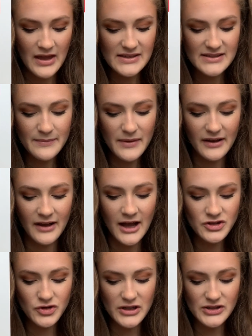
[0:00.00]
Some of the
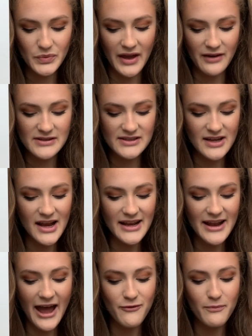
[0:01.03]
countries we have studied
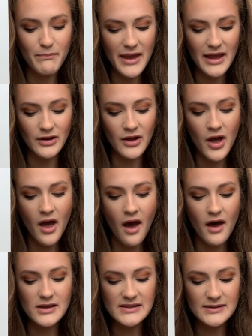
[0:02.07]
have been
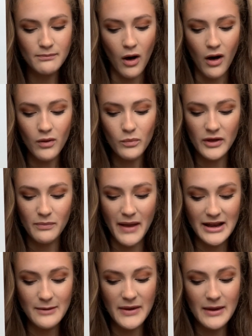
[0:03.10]
small with
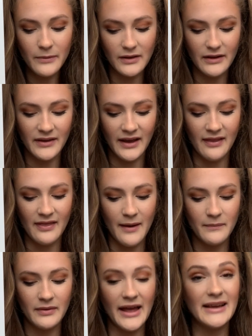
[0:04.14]
many people living in
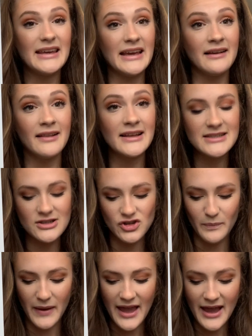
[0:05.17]
them, like England and
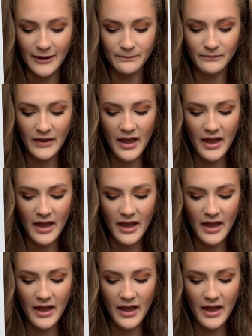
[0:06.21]
Japan,